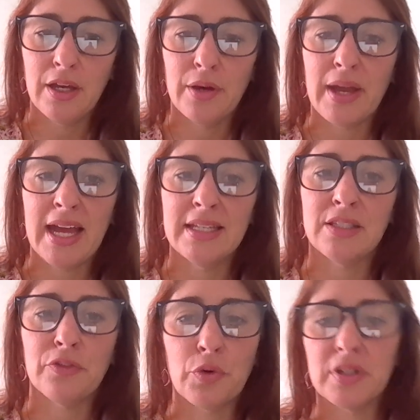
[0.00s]
Okay,
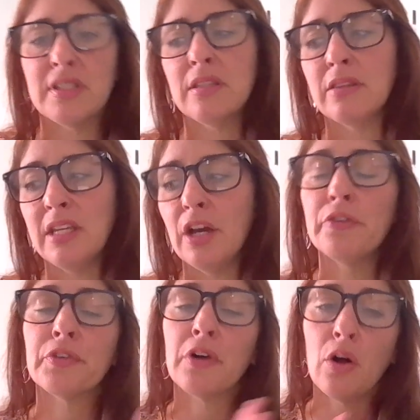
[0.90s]
so of course, the
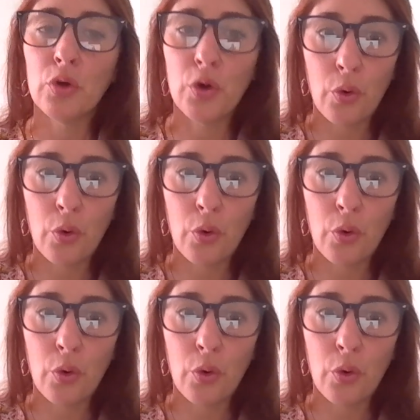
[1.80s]
overall